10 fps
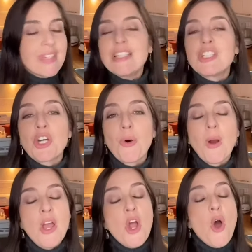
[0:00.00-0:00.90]
So
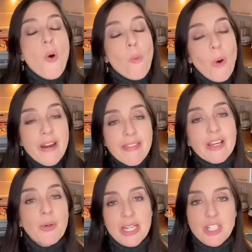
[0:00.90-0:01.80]
one of the
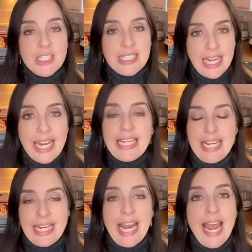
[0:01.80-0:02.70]
questions that I
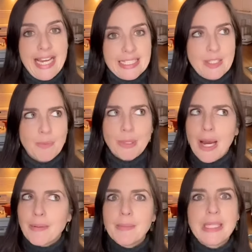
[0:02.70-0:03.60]
get asked
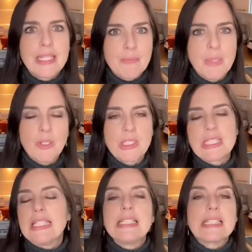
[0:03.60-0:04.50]
probably the most
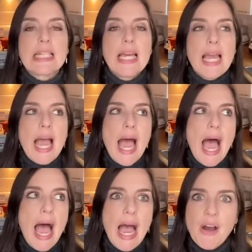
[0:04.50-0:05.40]
is,
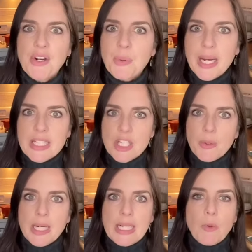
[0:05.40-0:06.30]
how do I do
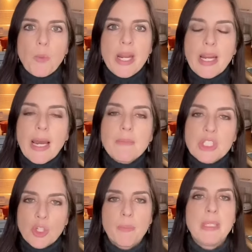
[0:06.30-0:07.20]
it when I'm
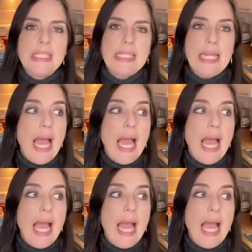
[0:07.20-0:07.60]
so busy?